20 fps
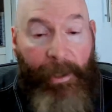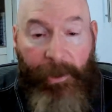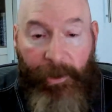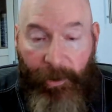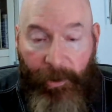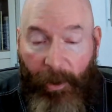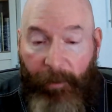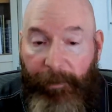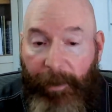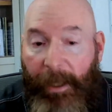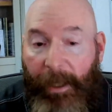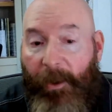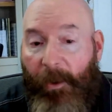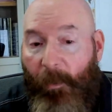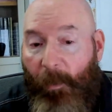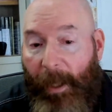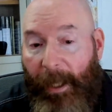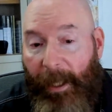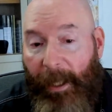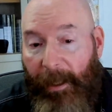surfing
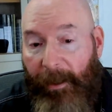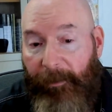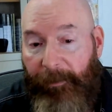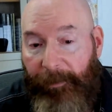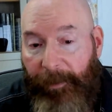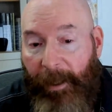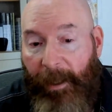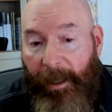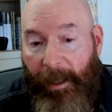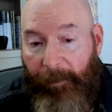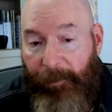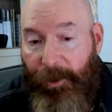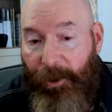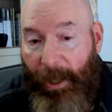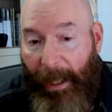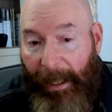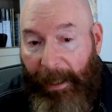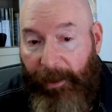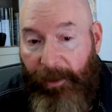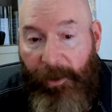the wave of
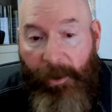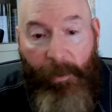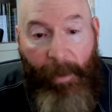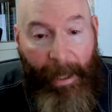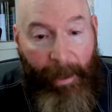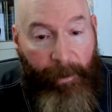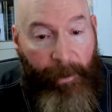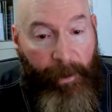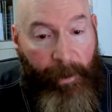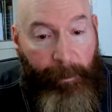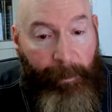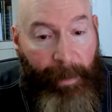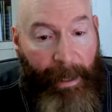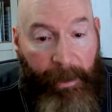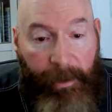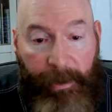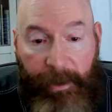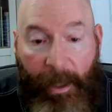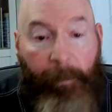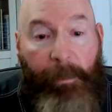change rather than
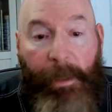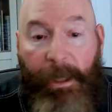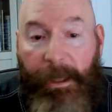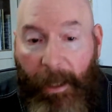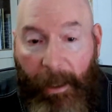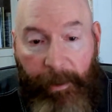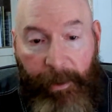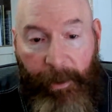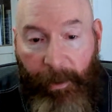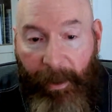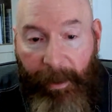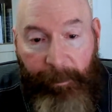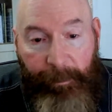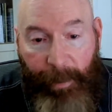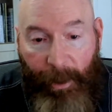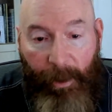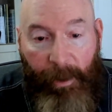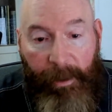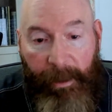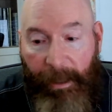being tumbled under
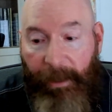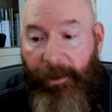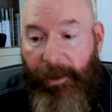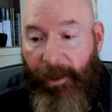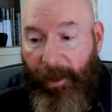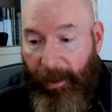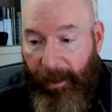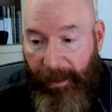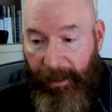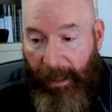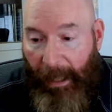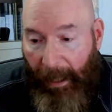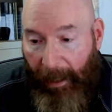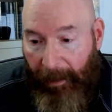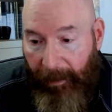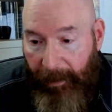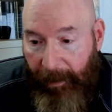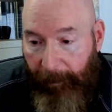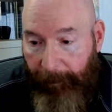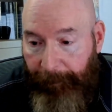and pulled into the
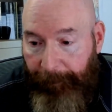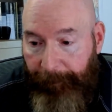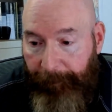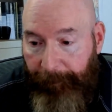sand.